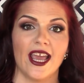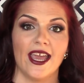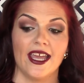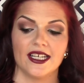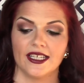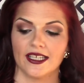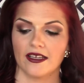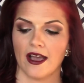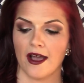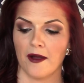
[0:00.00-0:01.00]
and
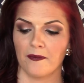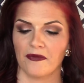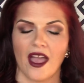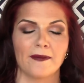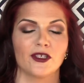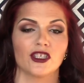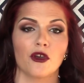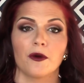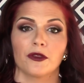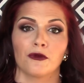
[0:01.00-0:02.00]
I'm just
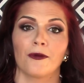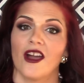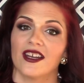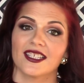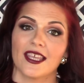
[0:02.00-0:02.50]
going through products